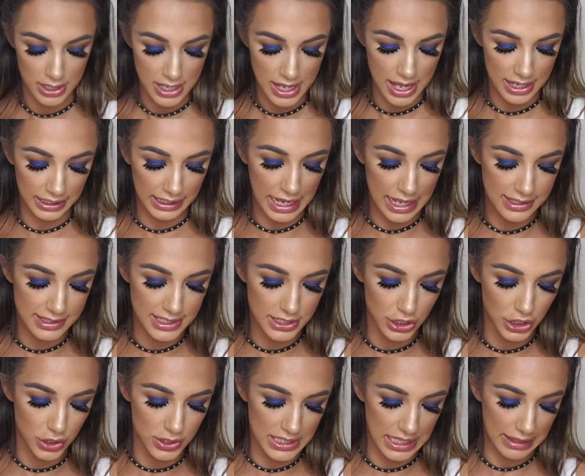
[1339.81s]
And again,
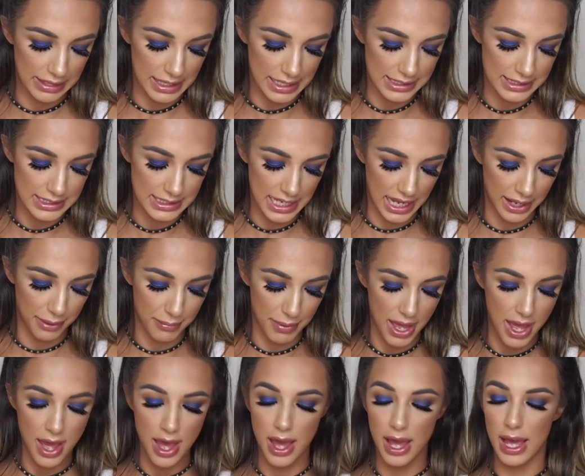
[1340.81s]
using that same
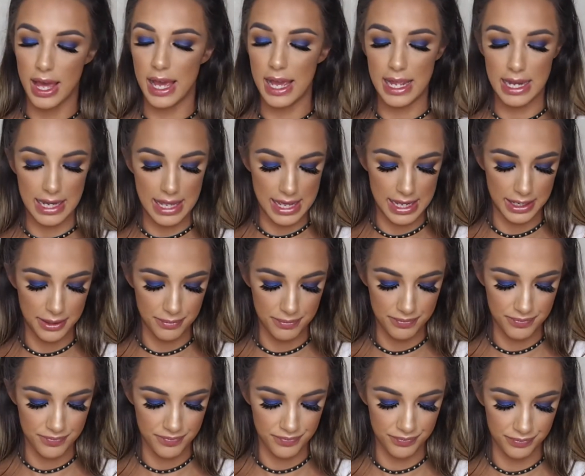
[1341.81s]
highlight, I'm
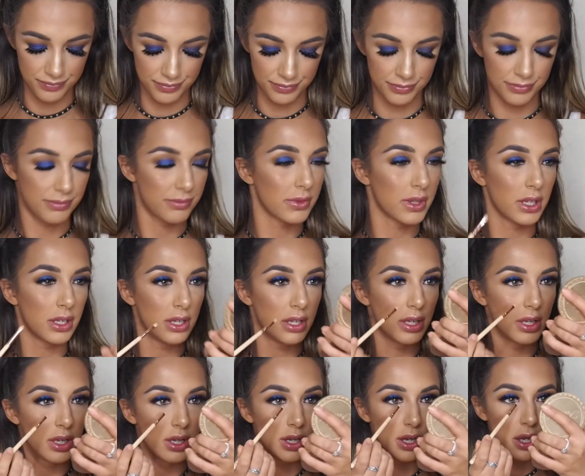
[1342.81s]

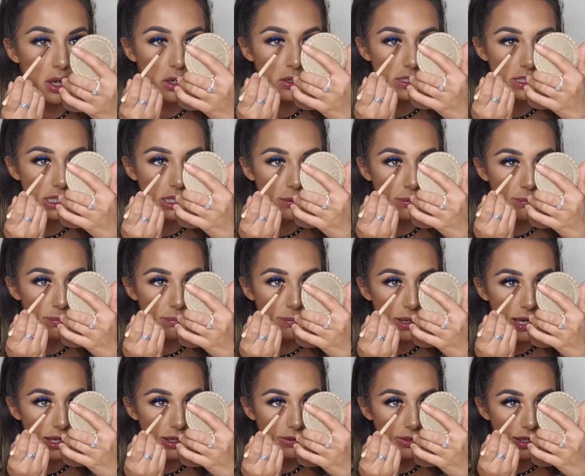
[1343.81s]
just going to
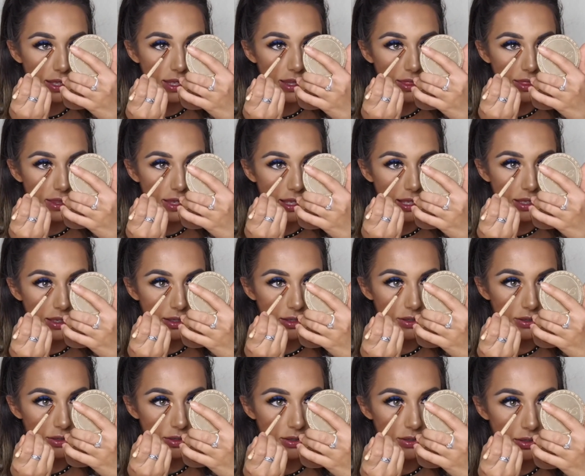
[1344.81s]
pack that in there
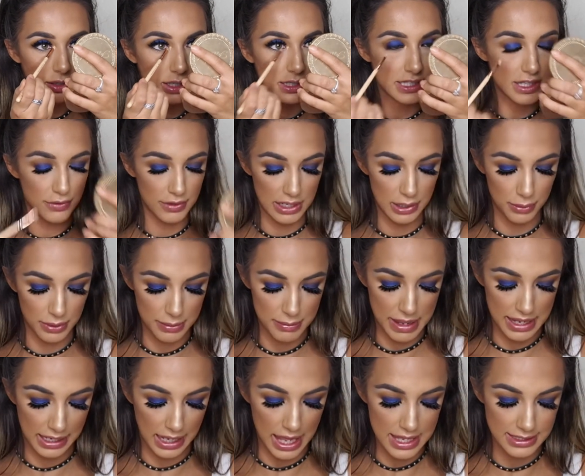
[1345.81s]
because I really want to
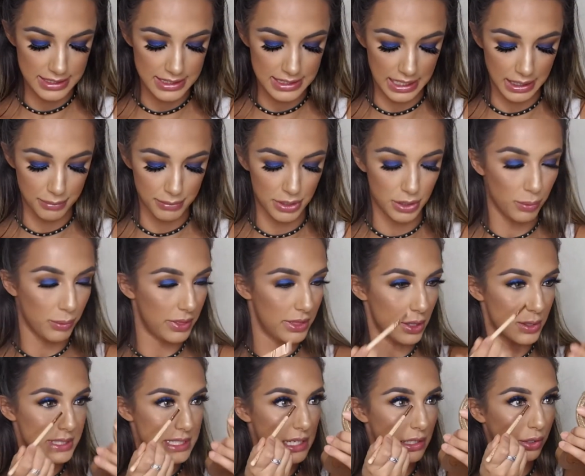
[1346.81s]
make a statement with
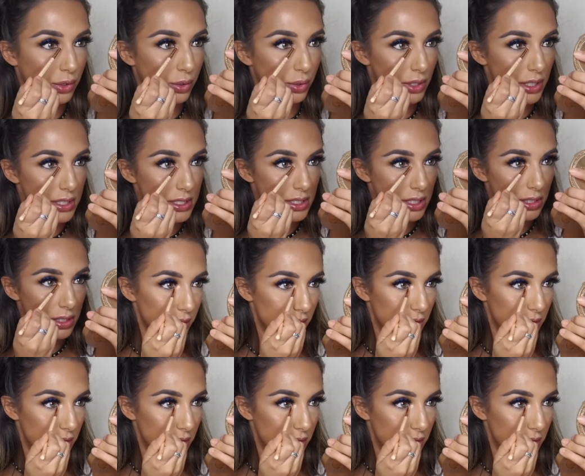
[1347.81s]
those inner corners.